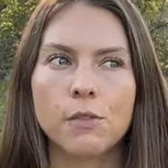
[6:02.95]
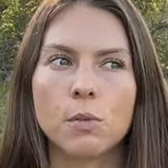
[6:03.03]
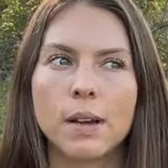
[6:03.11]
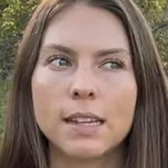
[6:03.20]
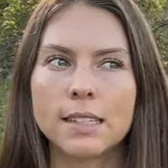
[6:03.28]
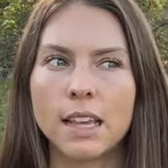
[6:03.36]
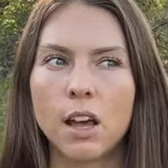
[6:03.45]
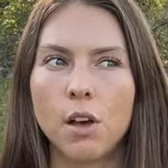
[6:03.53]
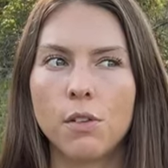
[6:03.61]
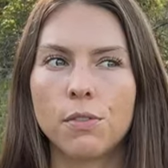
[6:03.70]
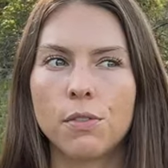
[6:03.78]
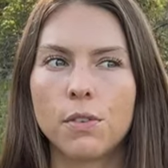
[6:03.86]
for
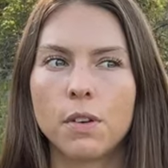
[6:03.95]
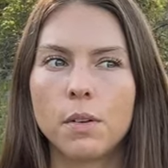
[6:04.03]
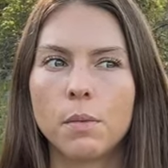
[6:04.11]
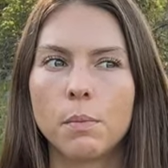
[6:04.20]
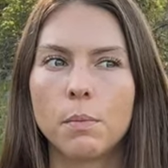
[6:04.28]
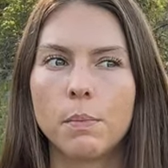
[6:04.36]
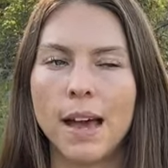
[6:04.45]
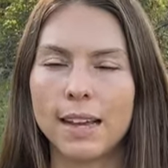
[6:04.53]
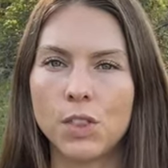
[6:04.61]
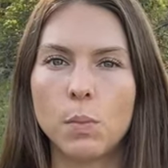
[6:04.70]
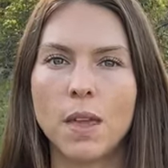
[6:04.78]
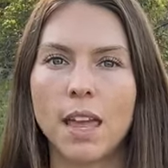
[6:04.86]
myself back
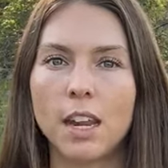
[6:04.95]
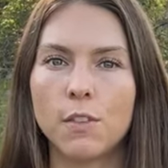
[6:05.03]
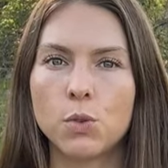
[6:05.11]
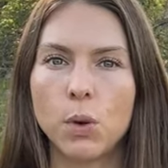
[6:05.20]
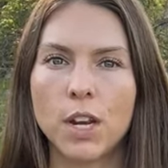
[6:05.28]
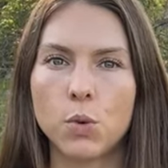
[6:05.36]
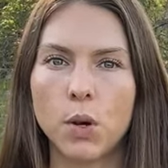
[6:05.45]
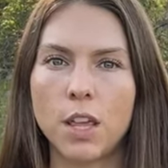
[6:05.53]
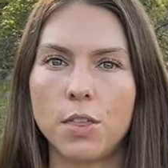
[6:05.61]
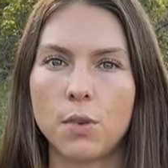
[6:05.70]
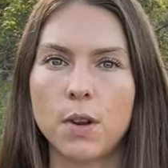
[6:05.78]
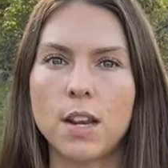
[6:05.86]
in the beginning of twenty
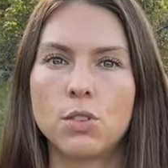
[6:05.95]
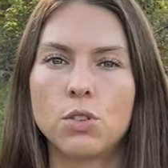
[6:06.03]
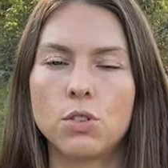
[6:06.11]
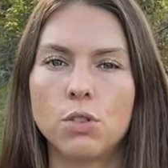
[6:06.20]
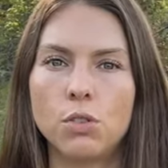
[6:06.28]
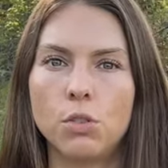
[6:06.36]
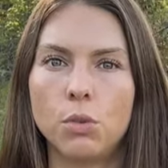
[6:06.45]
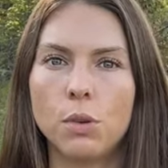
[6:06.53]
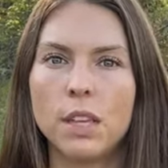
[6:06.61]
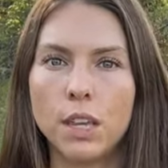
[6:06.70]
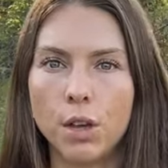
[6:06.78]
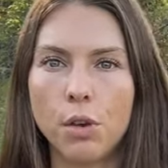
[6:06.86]
twenty-three to
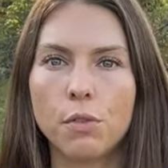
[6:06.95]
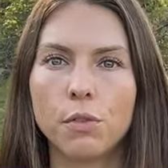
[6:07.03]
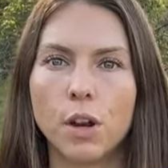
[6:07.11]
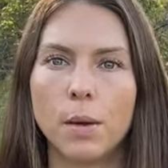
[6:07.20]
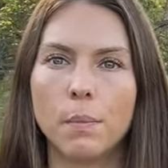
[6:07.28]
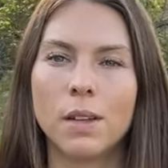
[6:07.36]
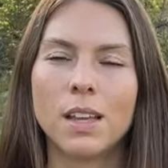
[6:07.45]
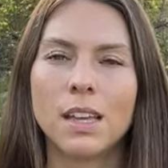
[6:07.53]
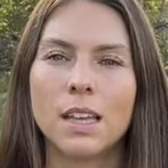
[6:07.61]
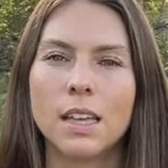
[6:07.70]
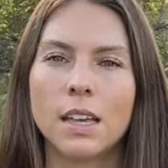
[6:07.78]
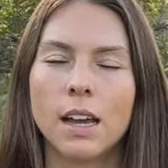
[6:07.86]
heal from
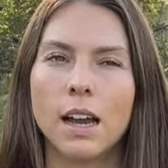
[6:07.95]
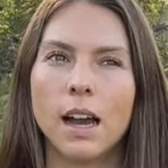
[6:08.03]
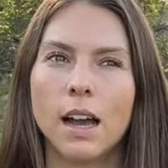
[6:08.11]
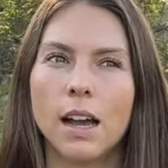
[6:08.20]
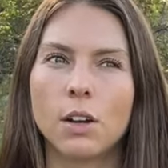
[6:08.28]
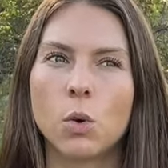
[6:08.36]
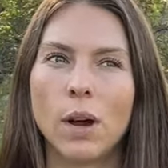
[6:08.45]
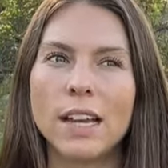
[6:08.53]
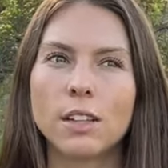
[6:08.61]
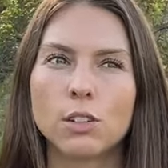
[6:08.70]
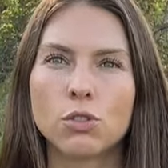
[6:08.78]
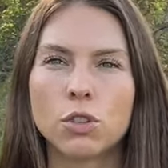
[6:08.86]
a
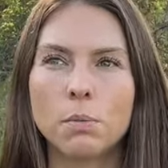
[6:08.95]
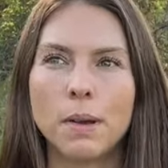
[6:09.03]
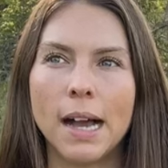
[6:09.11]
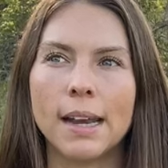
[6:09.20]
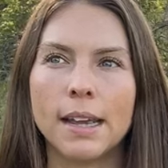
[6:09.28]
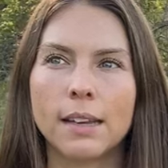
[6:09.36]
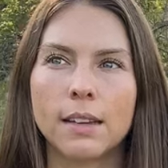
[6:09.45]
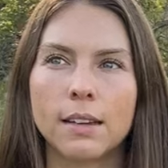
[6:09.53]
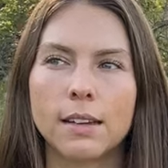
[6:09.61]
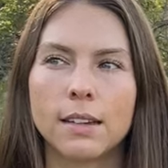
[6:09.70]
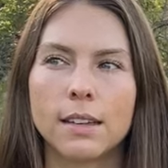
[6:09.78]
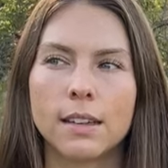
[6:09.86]
quite traumatic
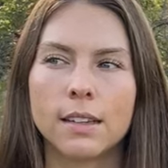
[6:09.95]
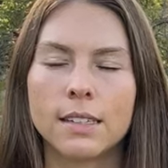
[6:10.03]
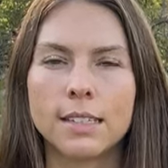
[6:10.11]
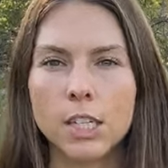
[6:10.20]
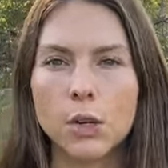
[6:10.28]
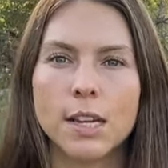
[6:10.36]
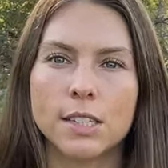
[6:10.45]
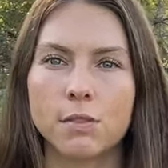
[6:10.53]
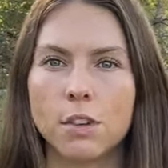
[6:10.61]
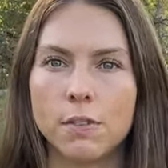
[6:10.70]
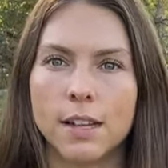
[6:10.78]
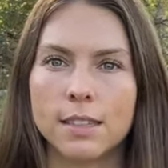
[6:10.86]
series of
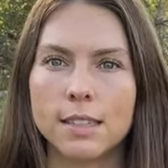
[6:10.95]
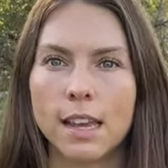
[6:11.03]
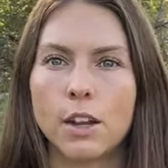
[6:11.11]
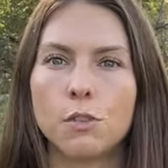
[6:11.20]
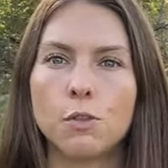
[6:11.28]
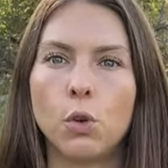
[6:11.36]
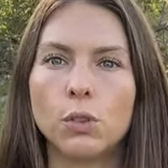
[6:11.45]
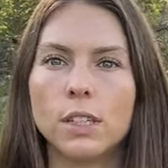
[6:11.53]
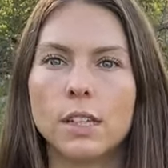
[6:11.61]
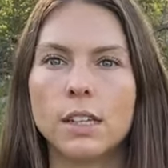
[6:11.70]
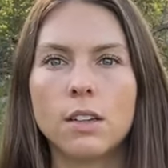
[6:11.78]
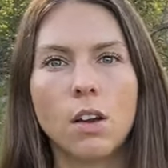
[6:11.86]
events that
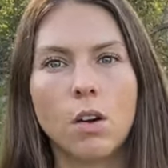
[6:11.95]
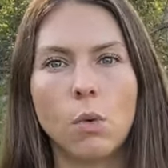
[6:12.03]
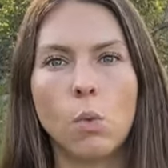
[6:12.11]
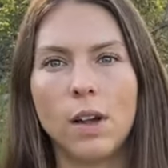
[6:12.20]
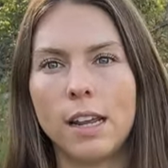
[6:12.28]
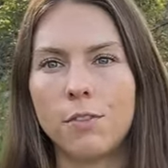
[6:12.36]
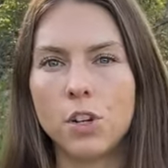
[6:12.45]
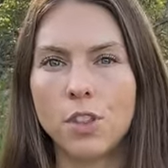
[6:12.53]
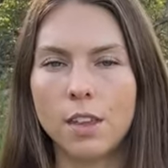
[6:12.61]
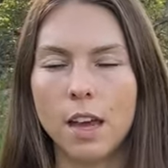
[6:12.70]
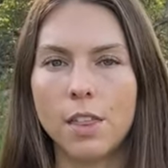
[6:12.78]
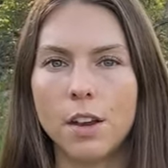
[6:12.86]
unfolded one after
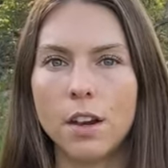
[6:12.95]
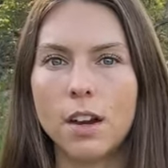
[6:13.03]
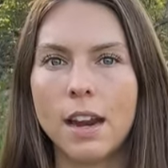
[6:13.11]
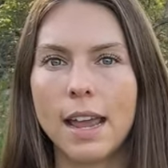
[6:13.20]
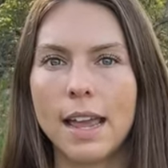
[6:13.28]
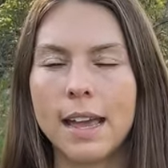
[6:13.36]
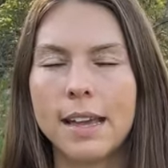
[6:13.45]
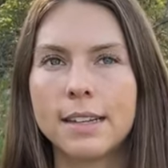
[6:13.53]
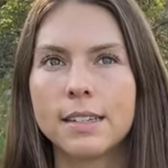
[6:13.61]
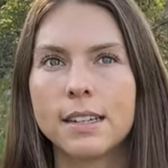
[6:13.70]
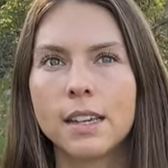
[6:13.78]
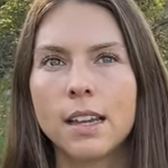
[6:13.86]
the other. And